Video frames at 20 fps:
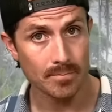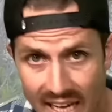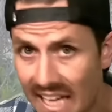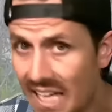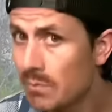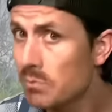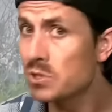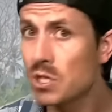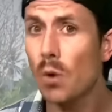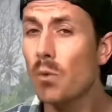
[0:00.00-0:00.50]

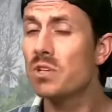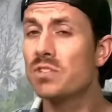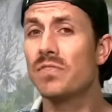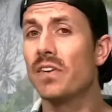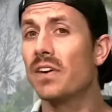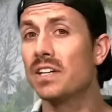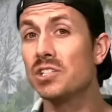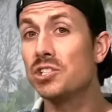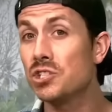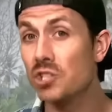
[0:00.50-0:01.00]
And it was always
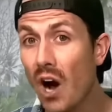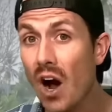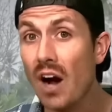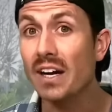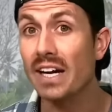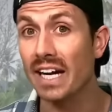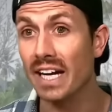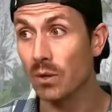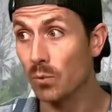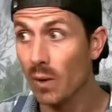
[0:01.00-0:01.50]
very
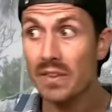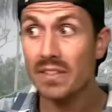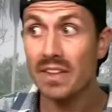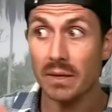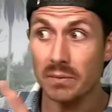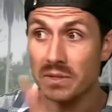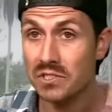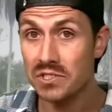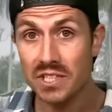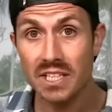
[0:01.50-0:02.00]
shocking when
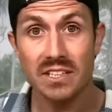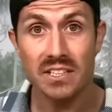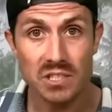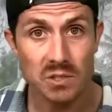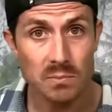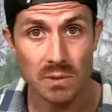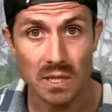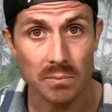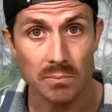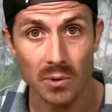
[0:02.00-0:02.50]
they would see
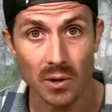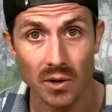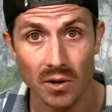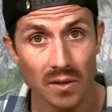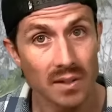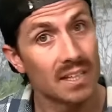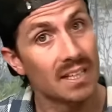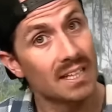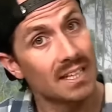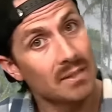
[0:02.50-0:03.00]
these
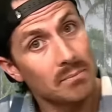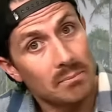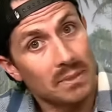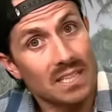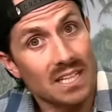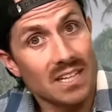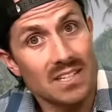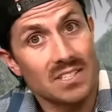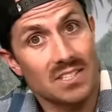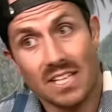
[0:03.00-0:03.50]
people
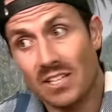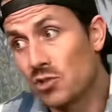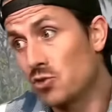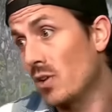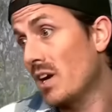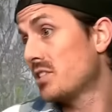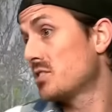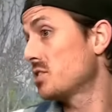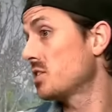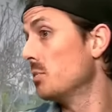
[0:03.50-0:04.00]
because they
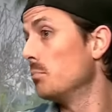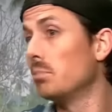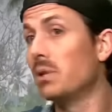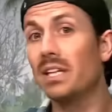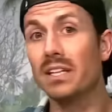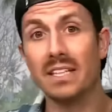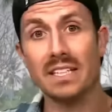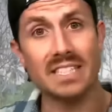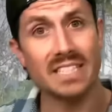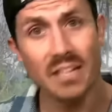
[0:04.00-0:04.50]
dressed
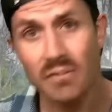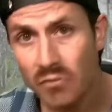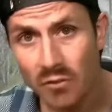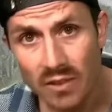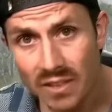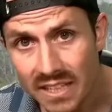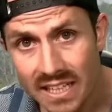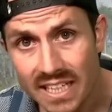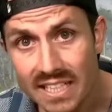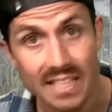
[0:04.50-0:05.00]
completely
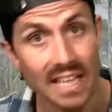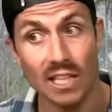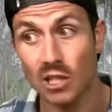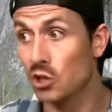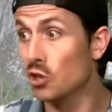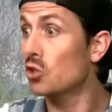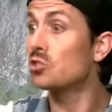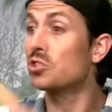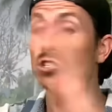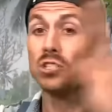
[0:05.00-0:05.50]
differently. They
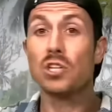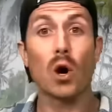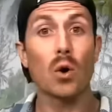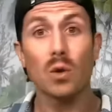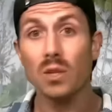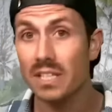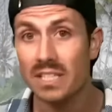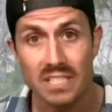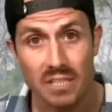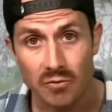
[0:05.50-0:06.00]
looked
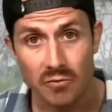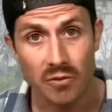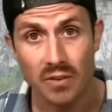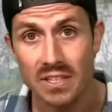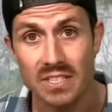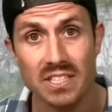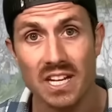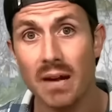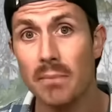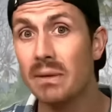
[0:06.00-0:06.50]
totally
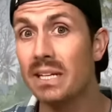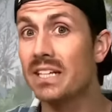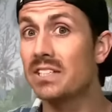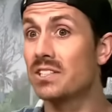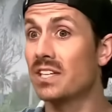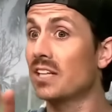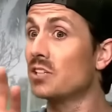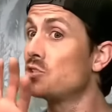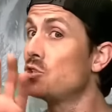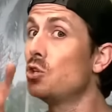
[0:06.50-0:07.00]
different. I mean,
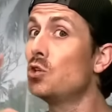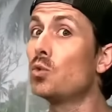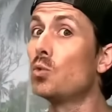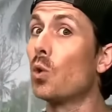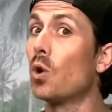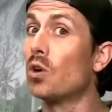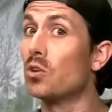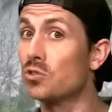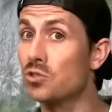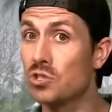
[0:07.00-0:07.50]
it's like two
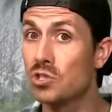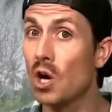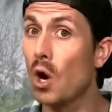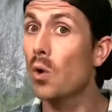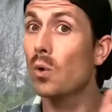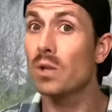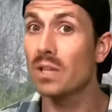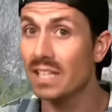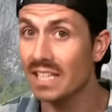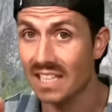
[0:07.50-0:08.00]
worlds
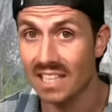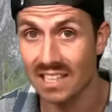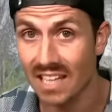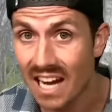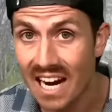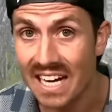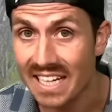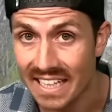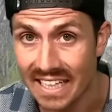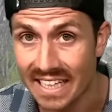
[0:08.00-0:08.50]
totally
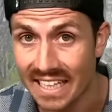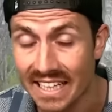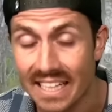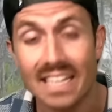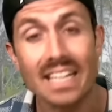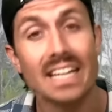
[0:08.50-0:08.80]
colliding.